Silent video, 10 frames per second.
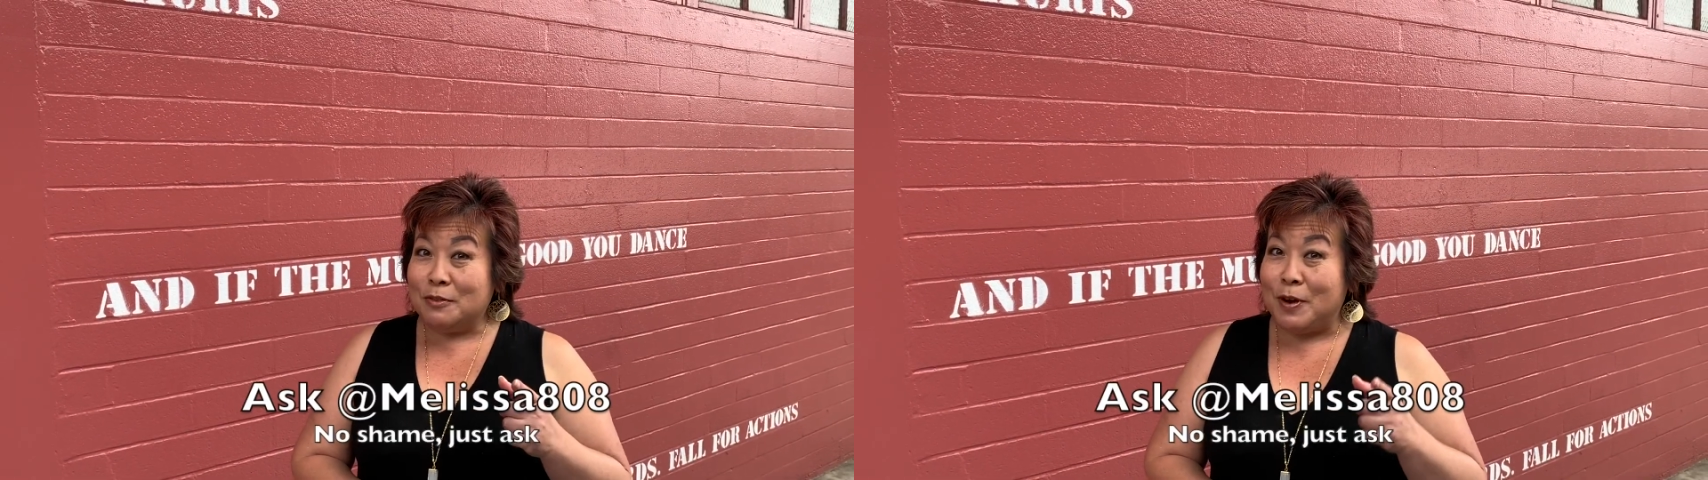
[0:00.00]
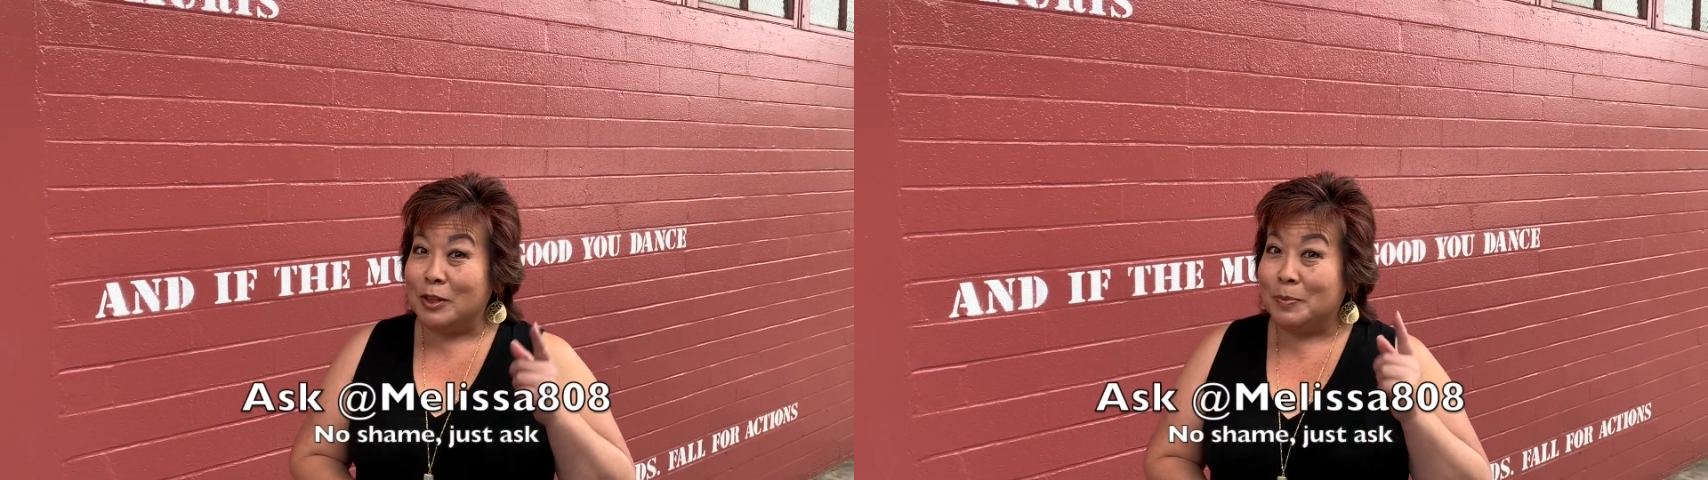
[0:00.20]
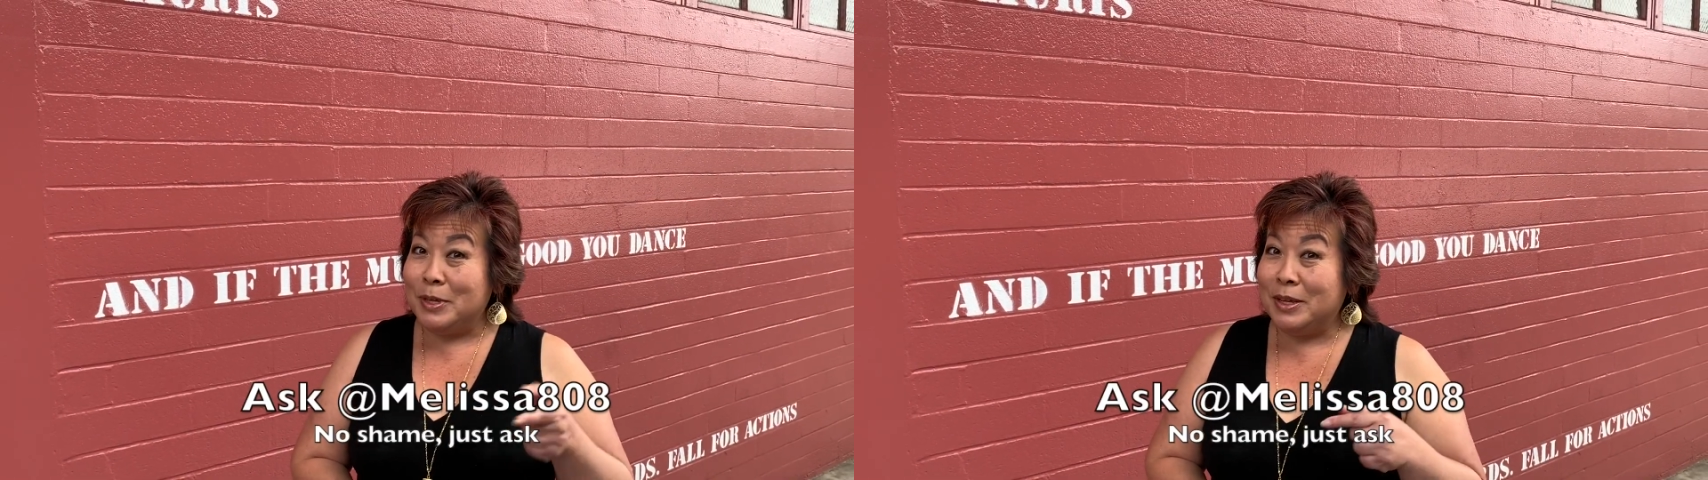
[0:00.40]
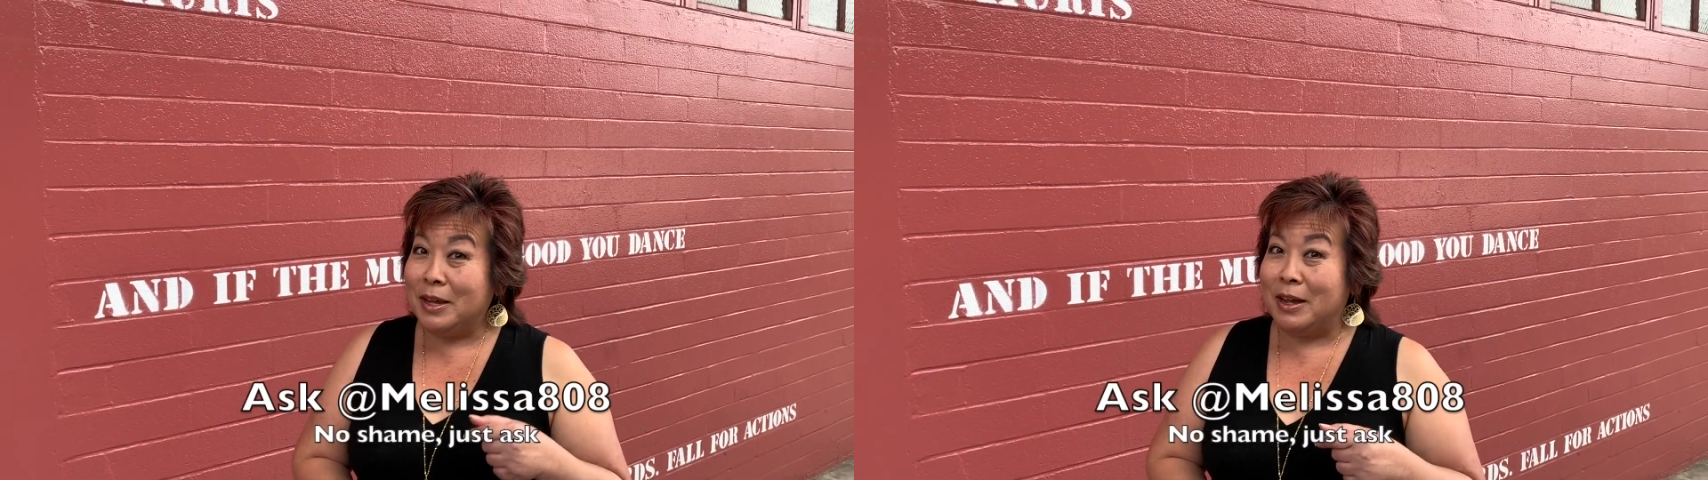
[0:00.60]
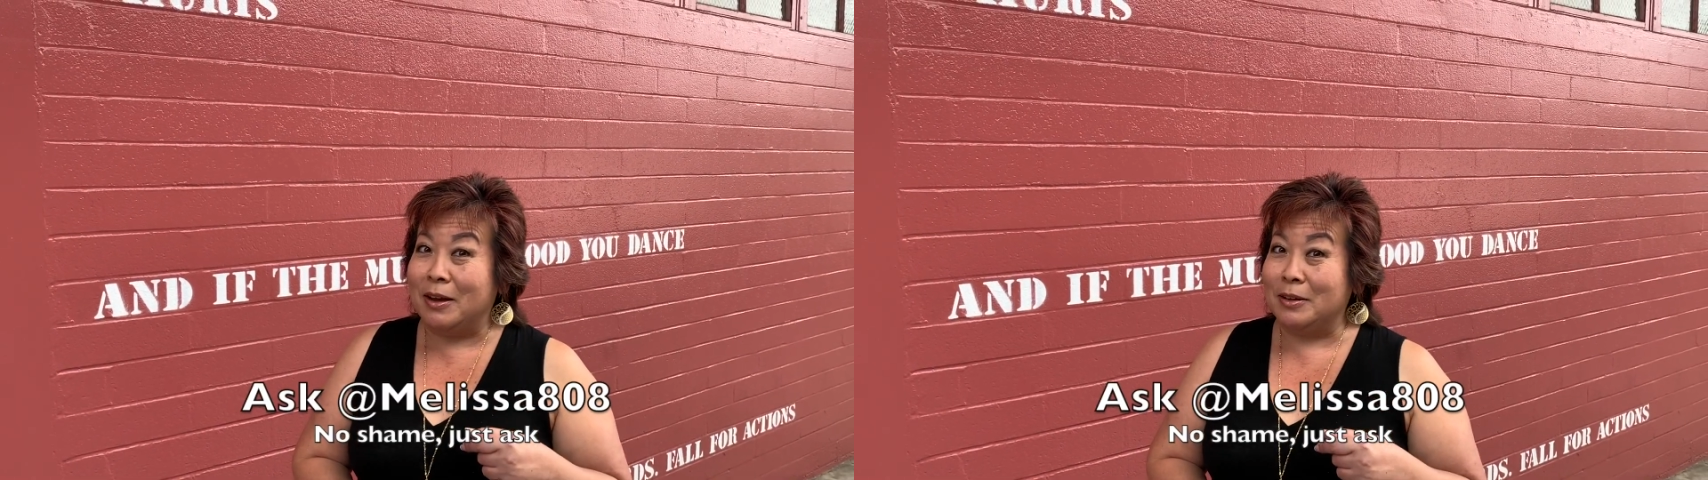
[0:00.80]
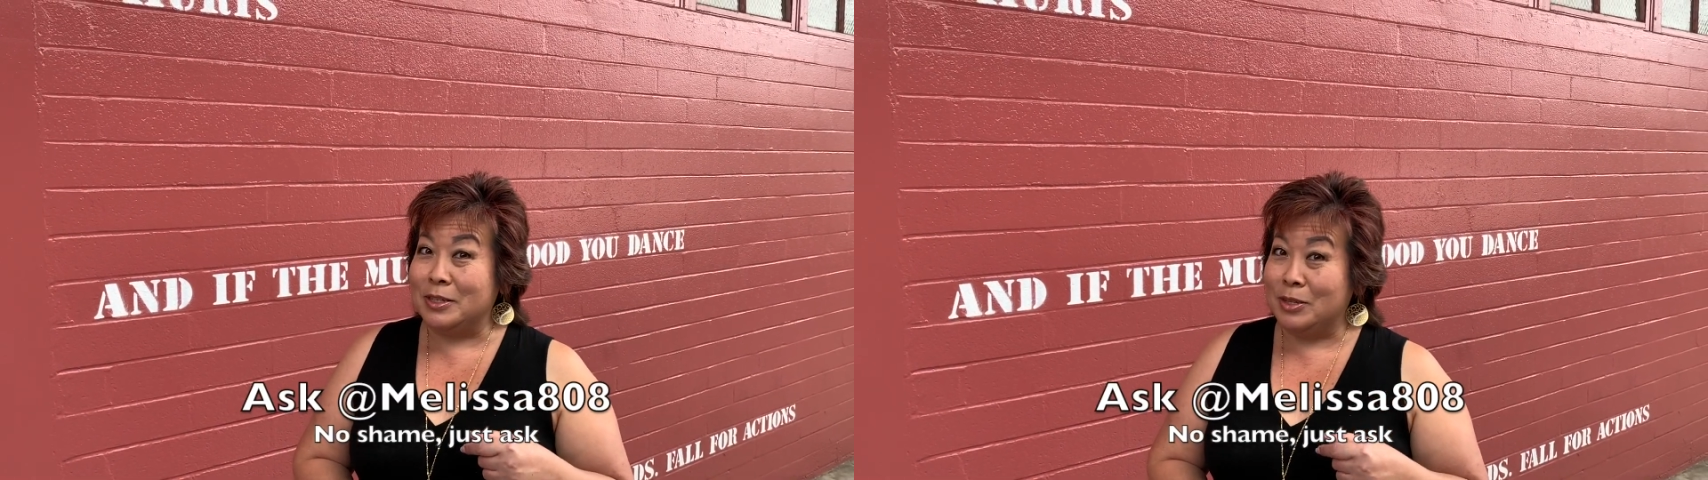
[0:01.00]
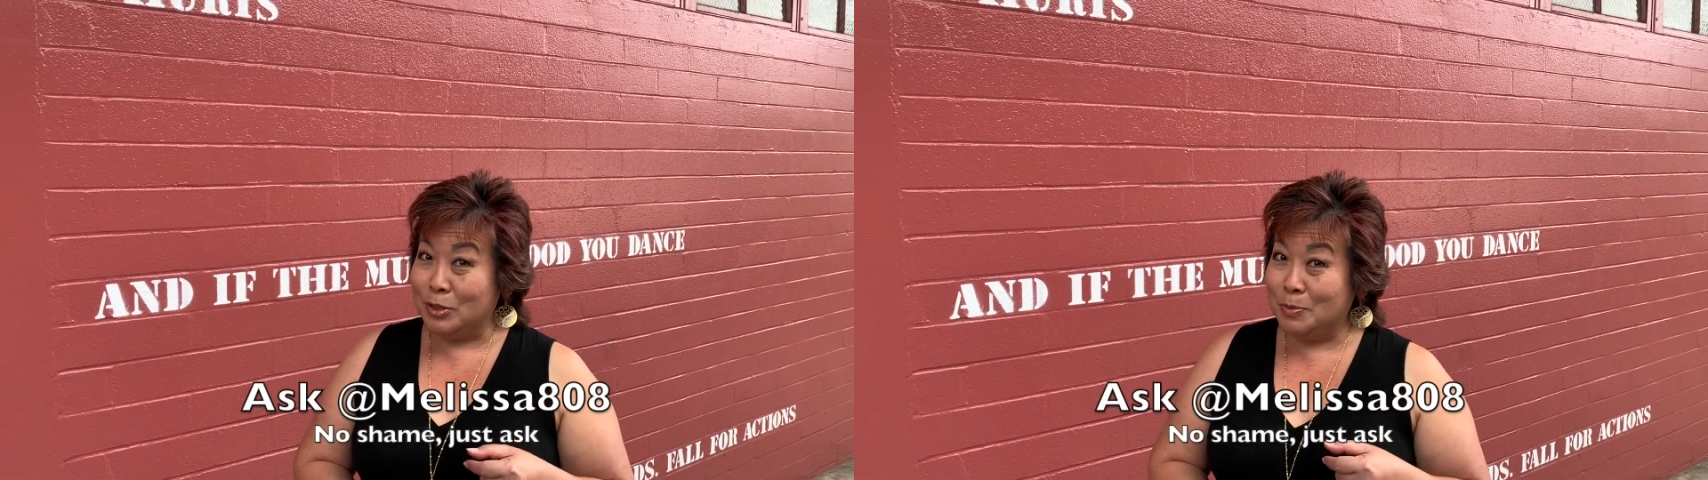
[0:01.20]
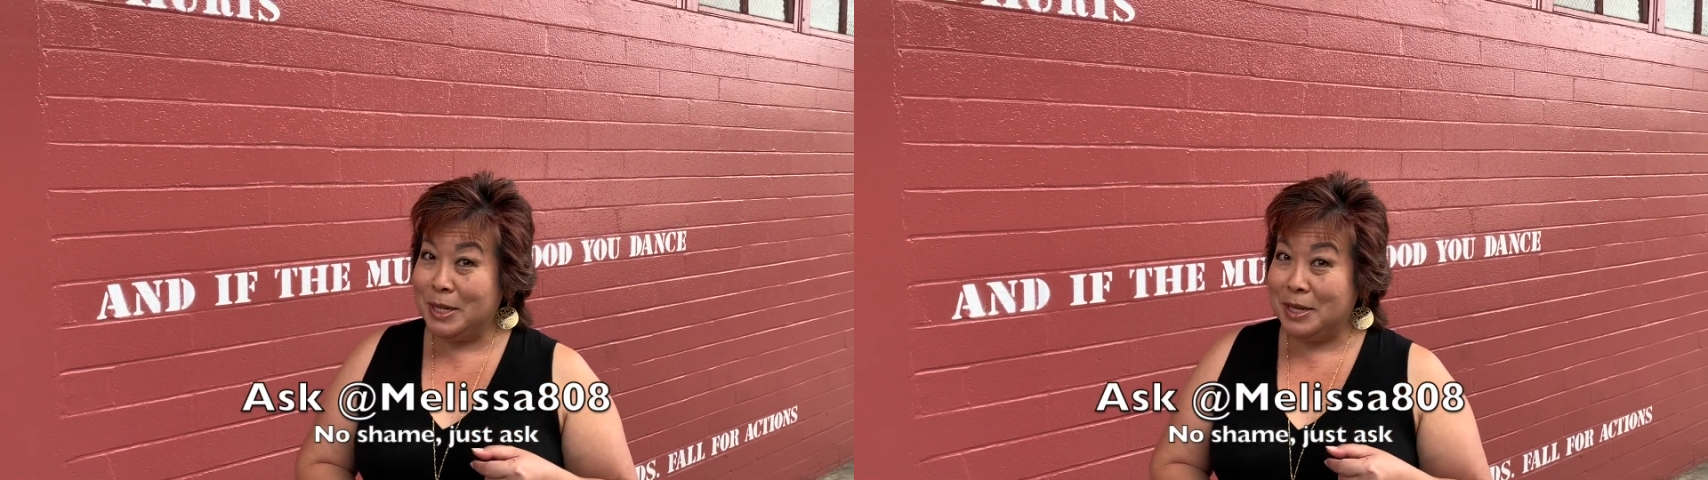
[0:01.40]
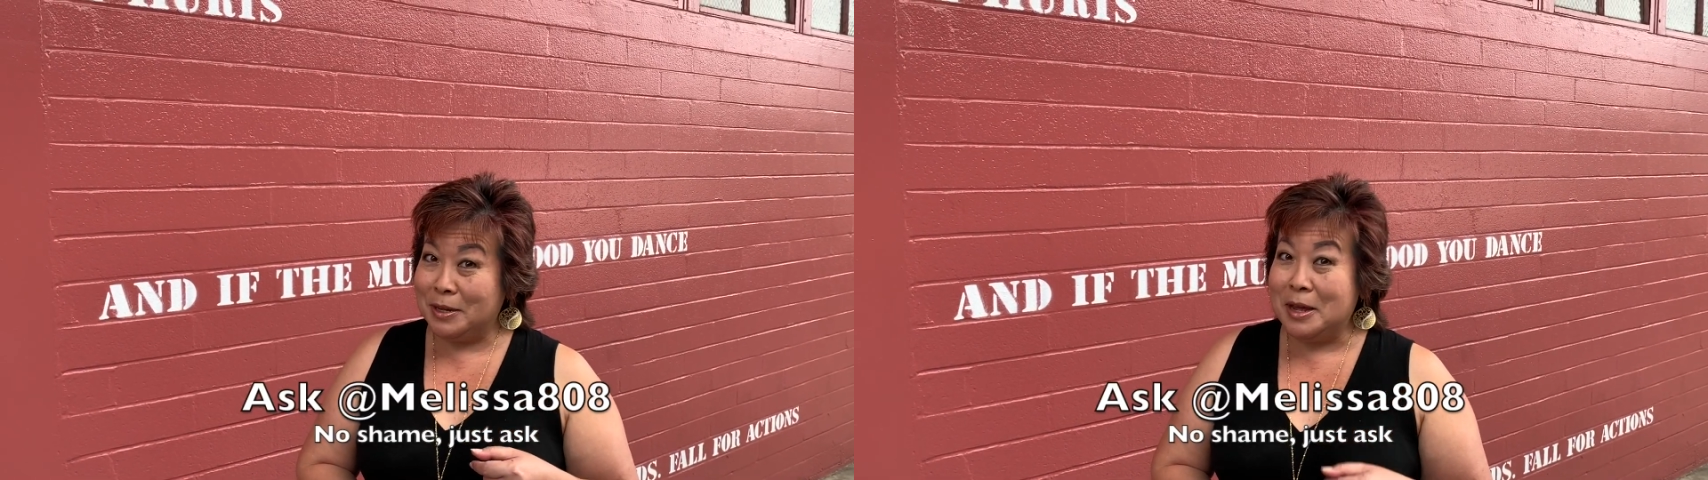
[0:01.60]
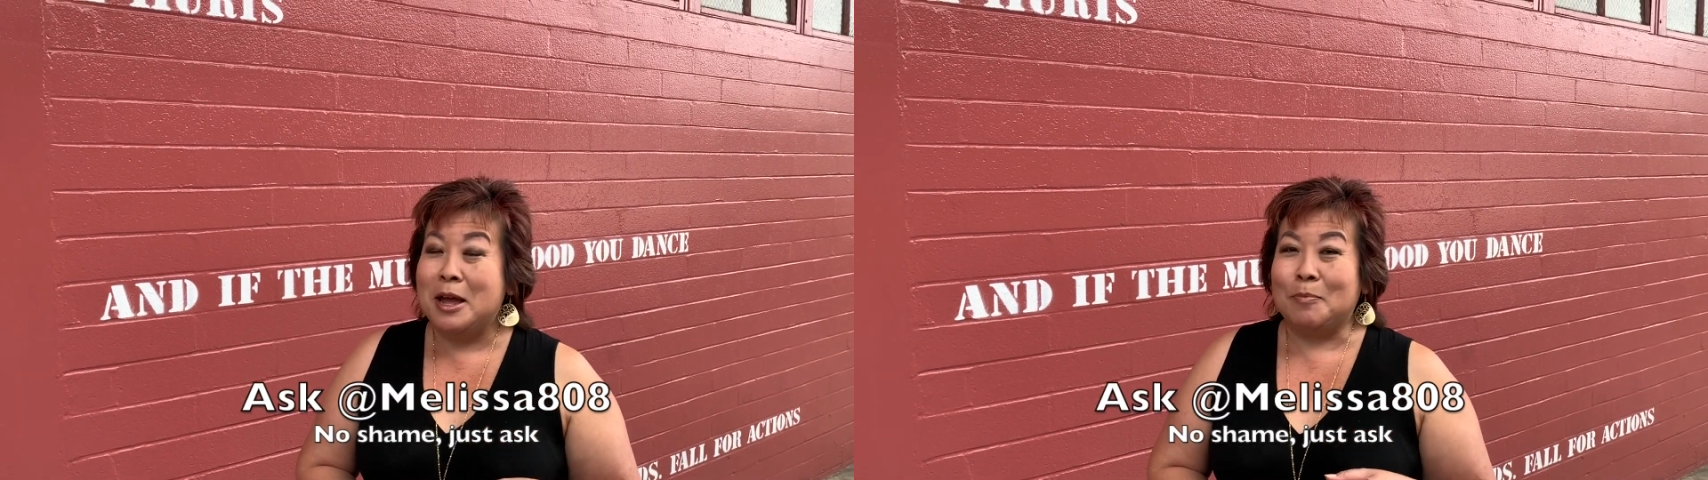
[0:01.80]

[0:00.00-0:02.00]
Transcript: follow me on social media,